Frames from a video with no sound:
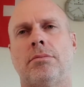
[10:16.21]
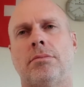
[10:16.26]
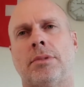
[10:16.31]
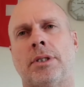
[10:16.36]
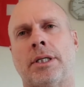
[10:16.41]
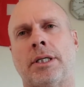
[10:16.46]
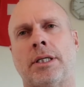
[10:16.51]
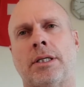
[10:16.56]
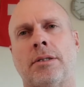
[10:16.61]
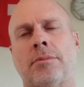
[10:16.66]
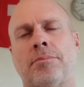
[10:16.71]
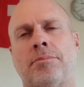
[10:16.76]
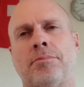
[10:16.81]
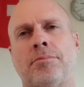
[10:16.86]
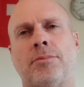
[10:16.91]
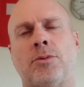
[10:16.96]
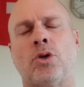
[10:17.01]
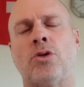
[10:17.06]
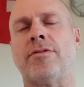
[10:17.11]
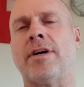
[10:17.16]

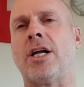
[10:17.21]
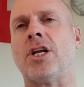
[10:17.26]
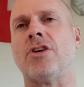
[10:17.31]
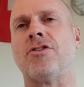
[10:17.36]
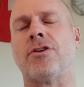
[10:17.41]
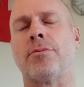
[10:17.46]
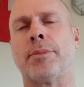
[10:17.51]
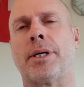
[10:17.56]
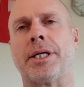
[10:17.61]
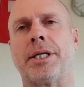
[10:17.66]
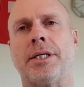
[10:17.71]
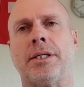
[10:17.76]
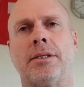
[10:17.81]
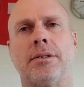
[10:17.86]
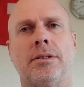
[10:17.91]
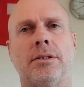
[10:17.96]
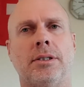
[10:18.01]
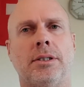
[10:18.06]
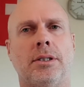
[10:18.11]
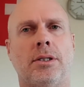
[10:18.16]
good value for money
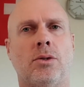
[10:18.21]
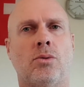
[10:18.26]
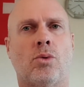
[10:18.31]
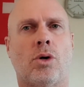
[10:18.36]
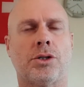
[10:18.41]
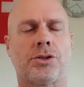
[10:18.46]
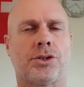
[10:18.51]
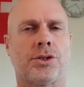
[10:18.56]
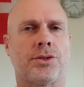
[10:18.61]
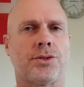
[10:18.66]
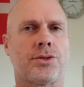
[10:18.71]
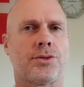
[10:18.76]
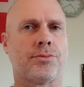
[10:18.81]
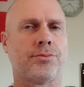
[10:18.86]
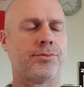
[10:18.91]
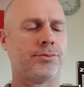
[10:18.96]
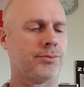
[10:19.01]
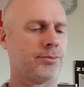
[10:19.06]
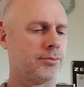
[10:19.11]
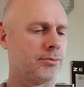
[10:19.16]
watches,
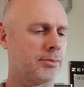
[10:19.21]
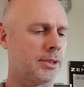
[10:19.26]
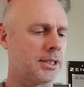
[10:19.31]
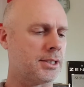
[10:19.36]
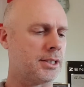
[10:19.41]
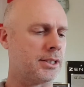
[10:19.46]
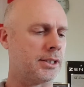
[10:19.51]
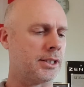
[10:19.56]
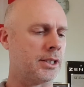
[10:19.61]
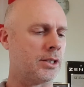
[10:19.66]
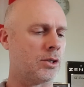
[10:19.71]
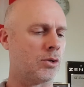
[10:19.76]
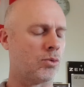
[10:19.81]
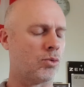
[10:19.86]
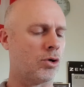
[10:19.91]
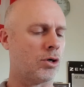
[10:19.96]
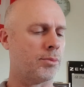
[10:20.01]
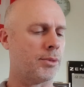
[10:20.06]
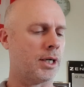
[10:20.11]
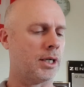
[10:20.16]
basically.
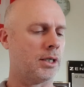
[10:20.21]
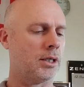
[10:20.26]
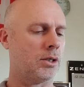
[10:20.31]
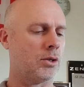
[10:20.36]
Homer.